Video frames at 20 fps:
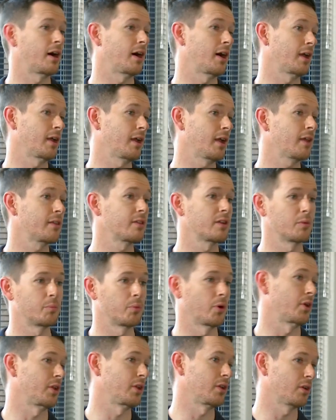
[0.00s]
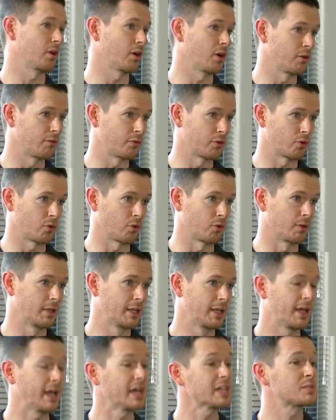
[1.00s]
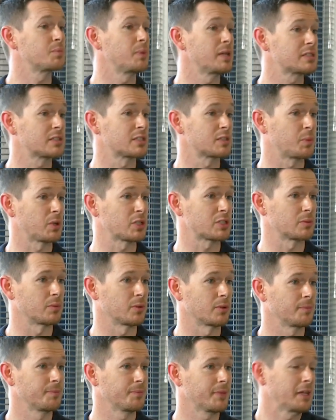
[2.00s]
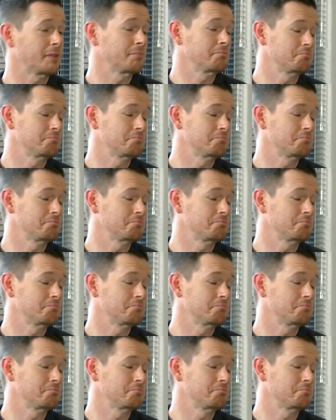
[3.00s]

eye and their body overall, as best as possible. And